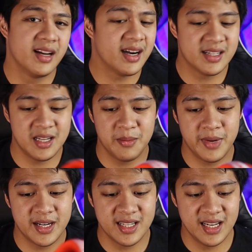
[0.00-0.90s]
There are some
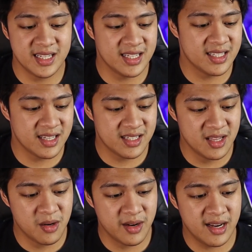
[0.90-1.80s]
pairs in existence
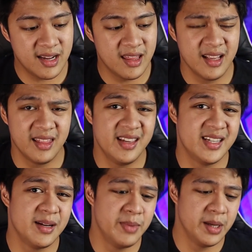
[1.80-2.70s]
though, and I think
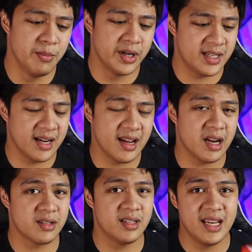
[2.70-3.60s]
DJ Big Boy Cheng
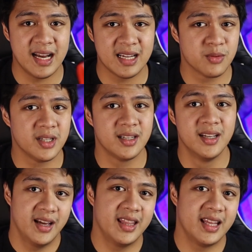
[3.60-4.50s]
actually has one,
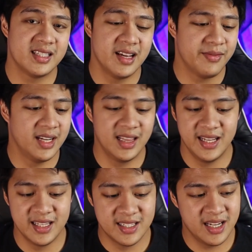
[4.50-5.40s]
and that's
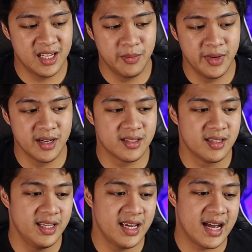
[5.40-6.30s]
definitely insane because
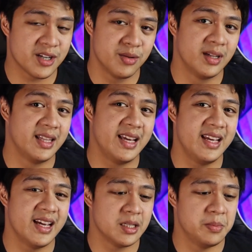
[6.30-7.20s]
the actual
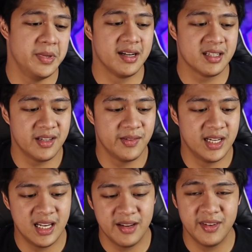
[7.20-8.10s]
Nike SB Dunk
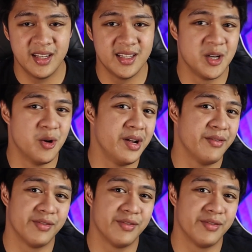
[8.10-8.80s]
711 is going